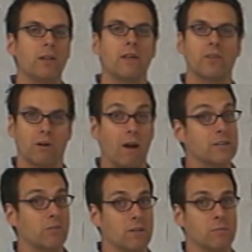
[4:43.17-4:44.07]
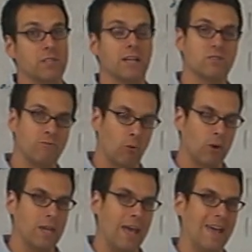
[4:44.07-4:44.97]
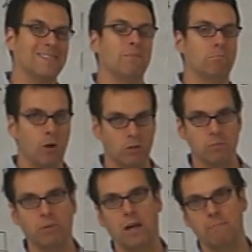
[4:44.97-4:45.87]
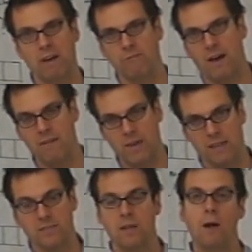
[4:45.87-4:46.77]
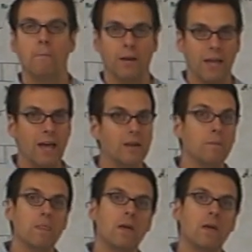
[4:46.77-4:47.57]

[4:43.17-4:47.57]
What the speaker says: that the correct arithmetic is 48 multiplied by 5/8. But again,